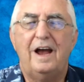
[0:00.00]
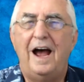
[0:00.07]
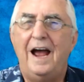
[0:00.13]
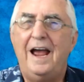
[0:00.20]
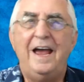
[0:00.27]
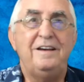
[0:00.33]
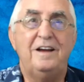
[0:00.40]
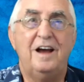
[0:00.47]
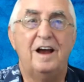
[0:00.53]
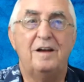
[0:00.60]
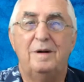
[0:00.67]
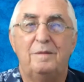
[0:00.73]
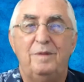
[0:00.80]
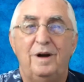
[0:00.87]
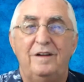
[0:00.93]
hadn't gotten
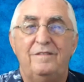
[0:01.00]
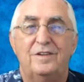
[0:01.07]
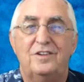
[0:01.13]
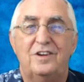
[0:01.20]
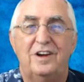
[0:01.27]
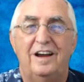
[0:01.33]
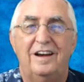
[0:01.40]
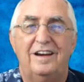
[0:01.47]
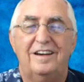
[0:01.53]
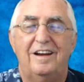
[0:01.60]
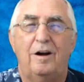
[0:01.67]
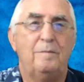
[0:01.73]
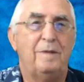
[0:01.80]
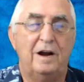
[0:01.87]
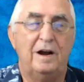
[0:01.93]
my breakfast yet,
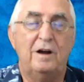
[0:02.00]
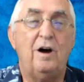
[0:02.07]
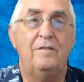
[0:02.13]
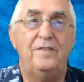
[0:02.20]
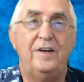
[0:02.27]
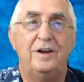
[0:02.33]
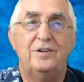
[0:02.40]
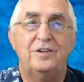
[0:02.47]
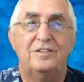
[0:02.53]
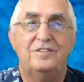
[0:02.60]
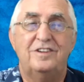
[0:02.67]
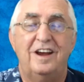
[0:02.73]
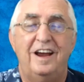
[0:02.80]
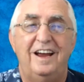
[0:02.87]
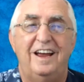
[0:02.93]
or my coffee, I should
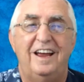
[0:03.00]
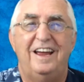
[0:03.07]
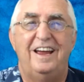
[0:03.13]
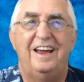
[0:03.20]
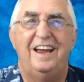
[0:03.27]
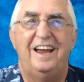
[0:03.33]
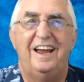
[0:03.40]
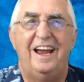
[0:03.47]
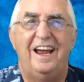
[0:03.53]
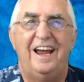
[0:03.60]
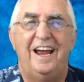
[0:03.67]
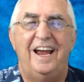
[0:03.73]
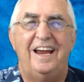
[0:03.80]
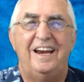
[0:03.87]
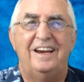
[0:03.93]
say.
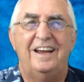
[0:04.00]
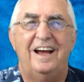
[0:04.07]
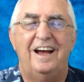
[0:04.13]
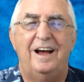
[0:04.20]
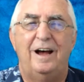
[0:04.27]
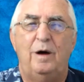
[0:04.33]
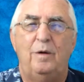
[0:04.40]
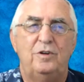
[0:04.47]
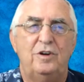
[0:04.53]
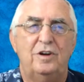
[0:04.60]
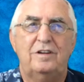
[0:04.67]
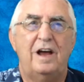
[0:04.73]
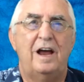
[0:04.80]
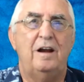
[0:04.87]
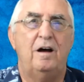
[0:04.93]
And I was
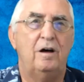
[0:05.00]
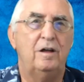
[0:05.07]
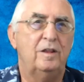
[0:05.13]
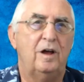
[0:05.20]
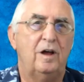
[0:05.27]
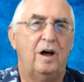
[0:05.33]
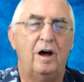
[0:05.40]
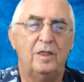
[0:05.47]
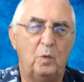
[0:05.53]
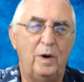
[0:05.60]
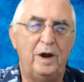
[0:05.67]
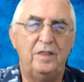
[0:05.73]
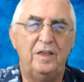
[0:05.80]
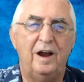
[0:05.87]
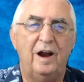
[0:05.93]
just kind of on the
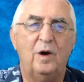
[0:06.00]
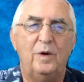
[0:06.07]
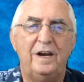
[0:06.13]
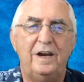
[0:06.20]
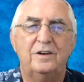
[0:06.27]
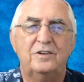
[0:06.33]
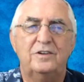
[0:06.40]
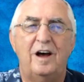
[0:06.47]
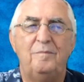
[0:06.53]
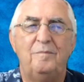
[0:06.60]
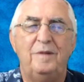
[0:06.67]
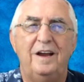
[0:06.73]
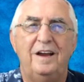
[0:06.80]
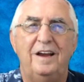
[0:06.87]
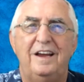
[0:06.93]
way there when he stopped
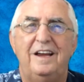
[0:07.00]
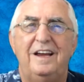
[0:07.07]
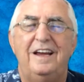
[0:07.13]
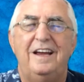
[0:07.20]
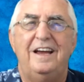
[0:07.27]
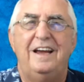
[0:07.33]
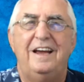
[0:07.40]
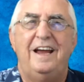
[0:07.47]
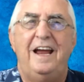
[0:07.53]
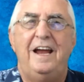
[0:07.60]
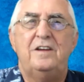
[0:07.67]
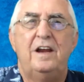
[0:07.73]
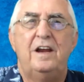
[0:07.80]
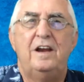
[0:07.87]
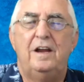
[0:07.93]
me. He
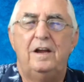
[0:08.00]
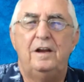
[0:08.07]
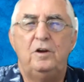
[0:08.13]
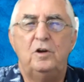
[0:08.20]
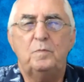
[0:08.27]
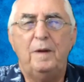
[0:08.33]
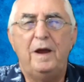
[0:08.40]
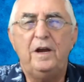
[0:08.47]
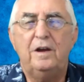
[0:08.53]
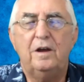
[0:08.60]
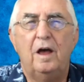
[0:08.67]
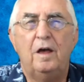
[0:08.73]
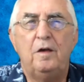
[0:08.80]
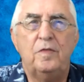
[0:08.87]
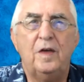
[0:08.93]
said, you think
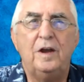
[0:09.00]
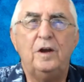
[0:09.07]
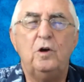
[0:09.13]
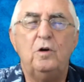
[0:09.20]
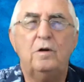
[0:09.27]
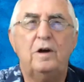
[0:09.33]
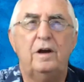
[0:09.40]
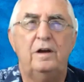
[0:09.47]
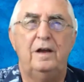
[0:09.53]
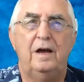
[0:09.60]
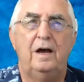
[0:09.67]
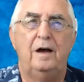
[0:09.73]
you could